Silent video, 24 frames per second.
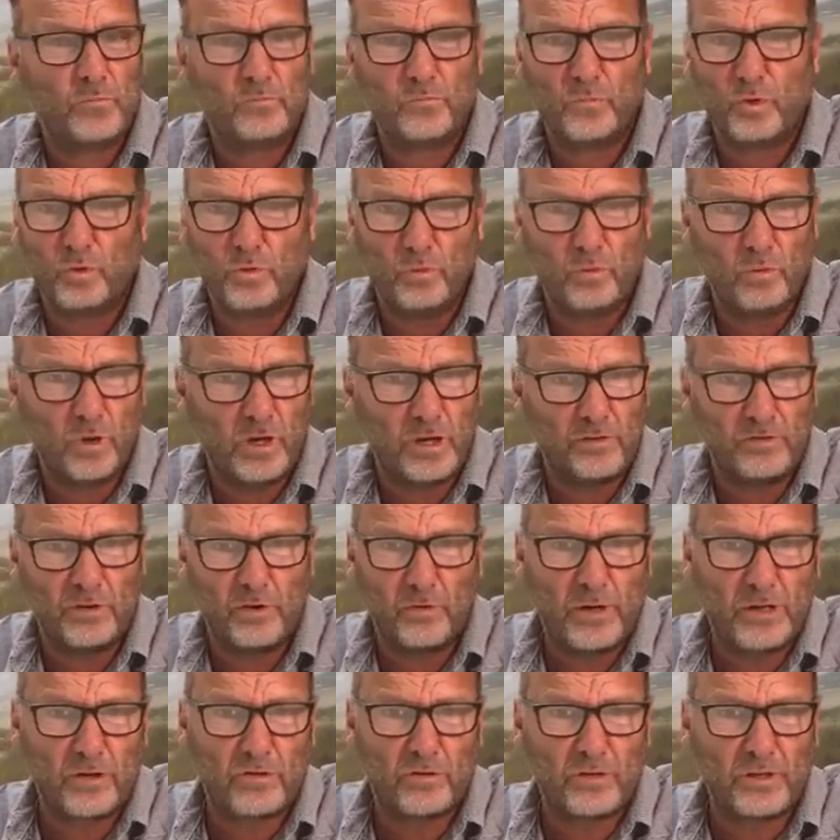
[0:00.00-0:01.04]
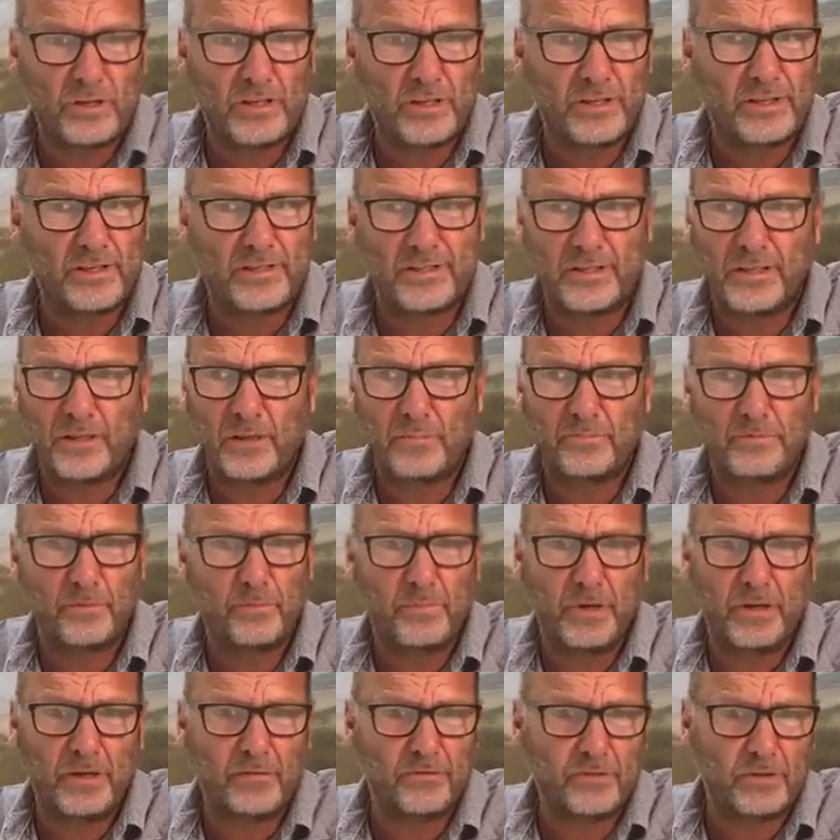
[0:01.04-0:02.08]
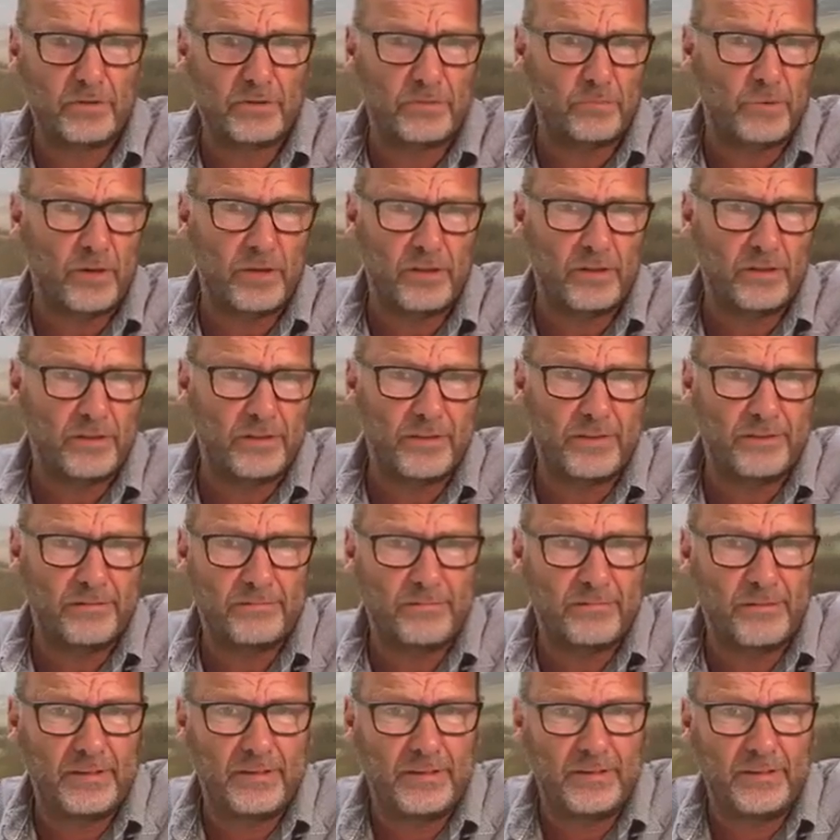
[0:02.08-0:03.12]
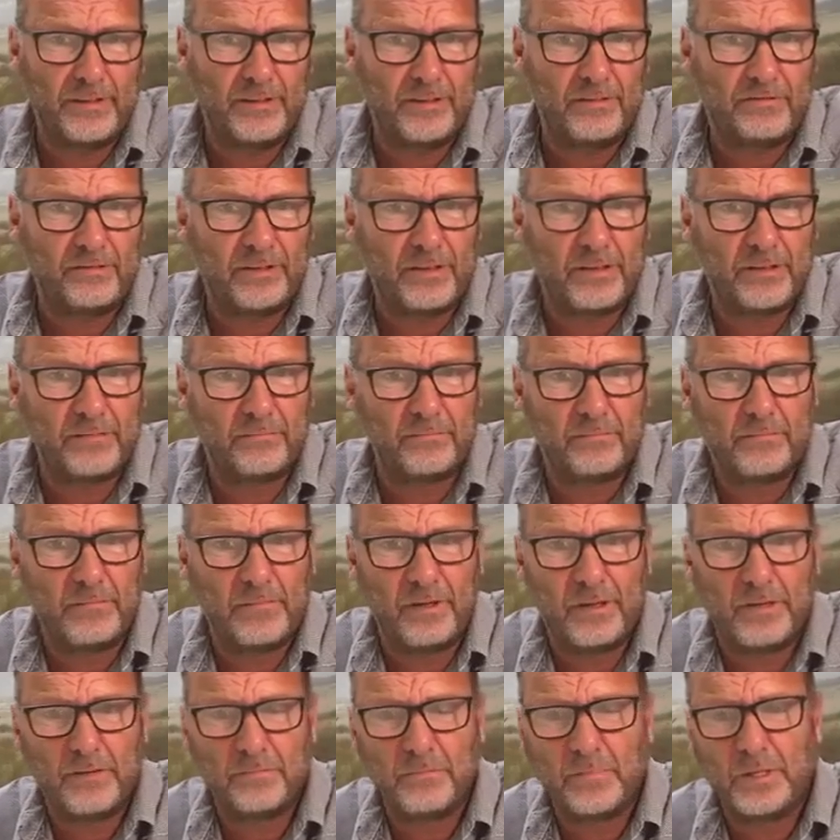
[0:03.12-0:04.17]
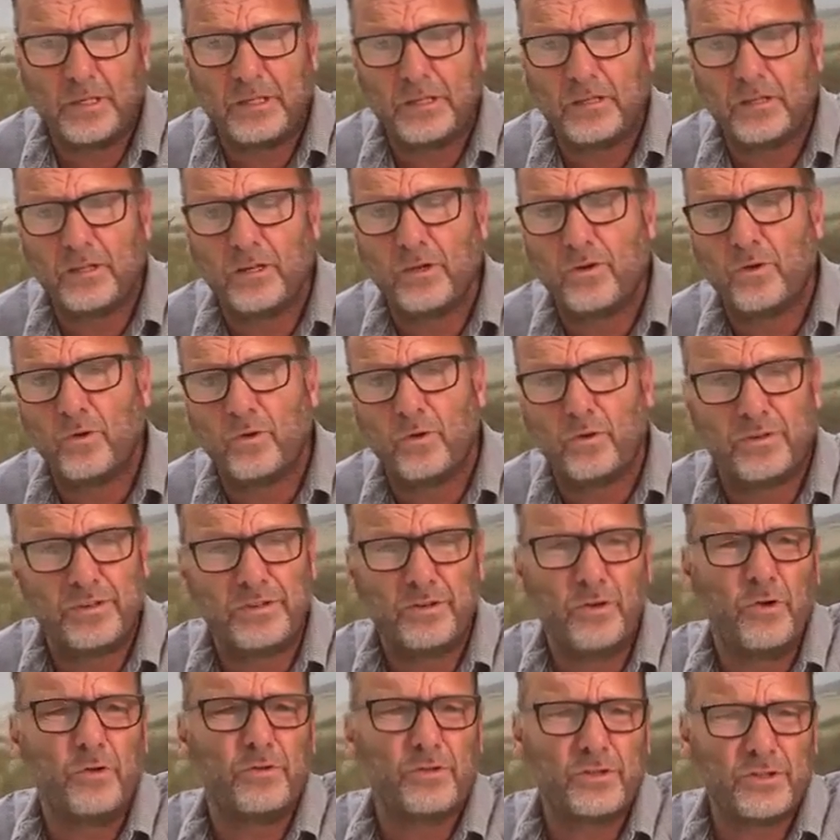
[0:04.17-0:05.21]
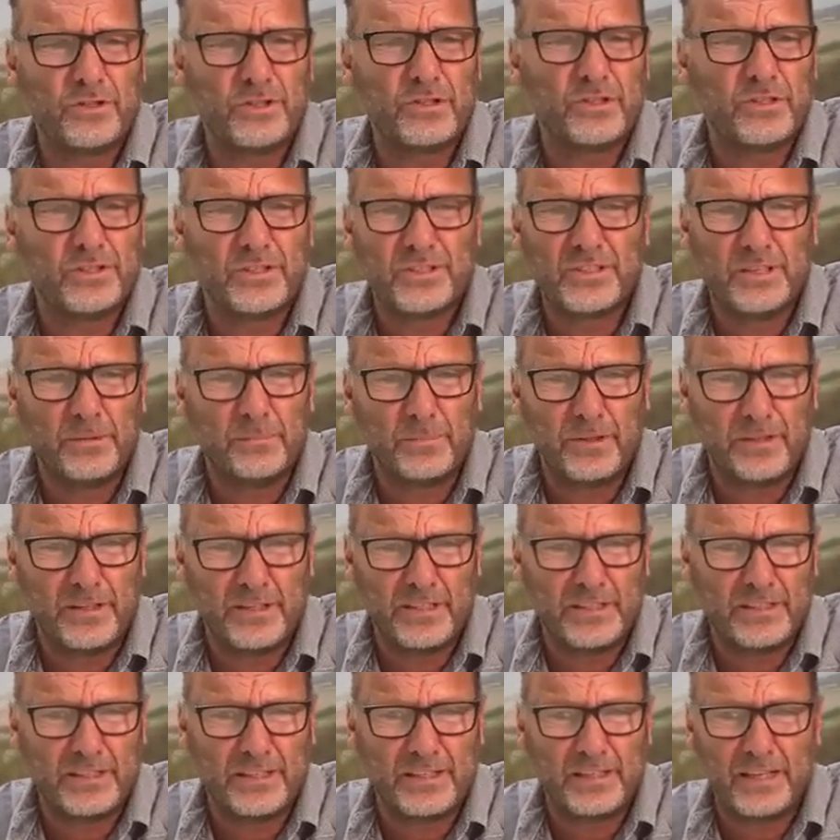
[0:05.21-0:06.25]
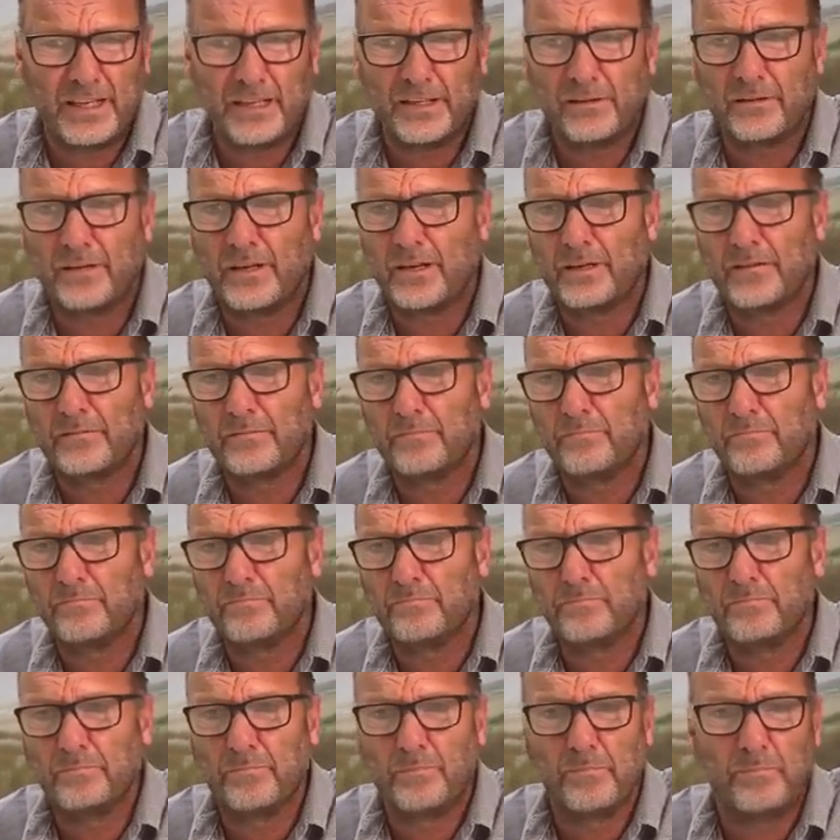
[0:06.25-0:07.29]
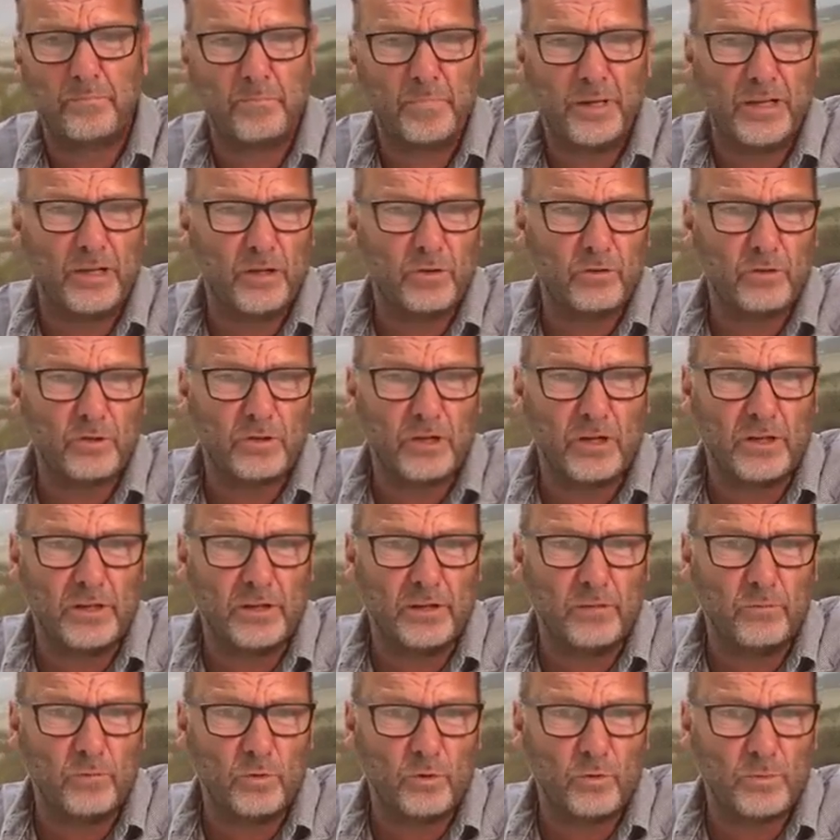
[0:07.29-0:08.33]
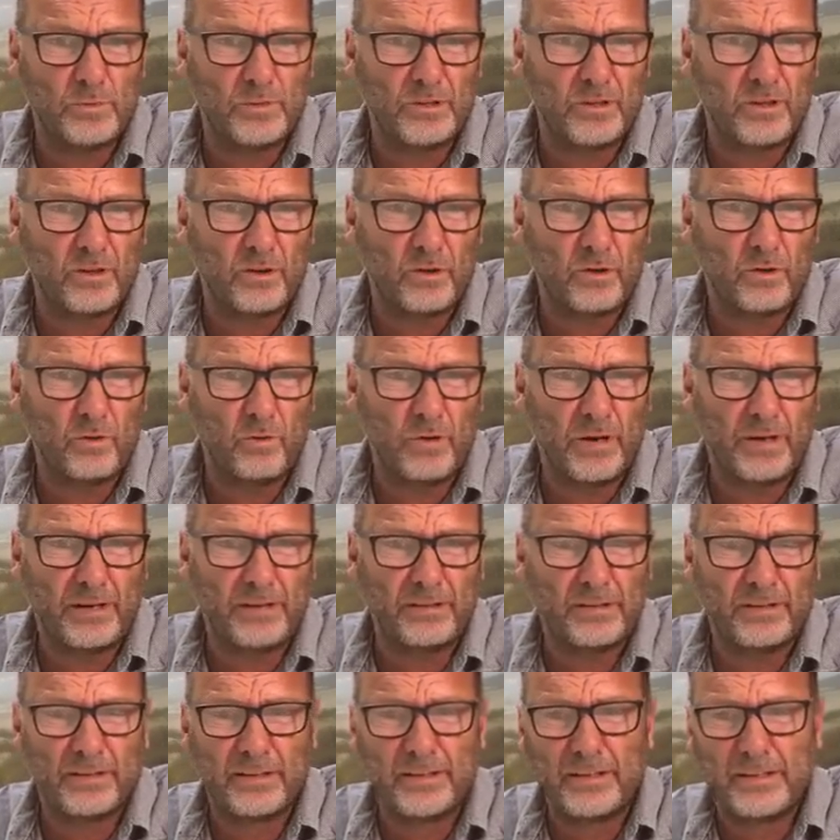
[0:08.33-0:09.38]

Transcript: You arrive in a restaurant and it's set up for breakfast rather than evening meal, or, you know, there's simple things like that. Pillows in rooms are not correct.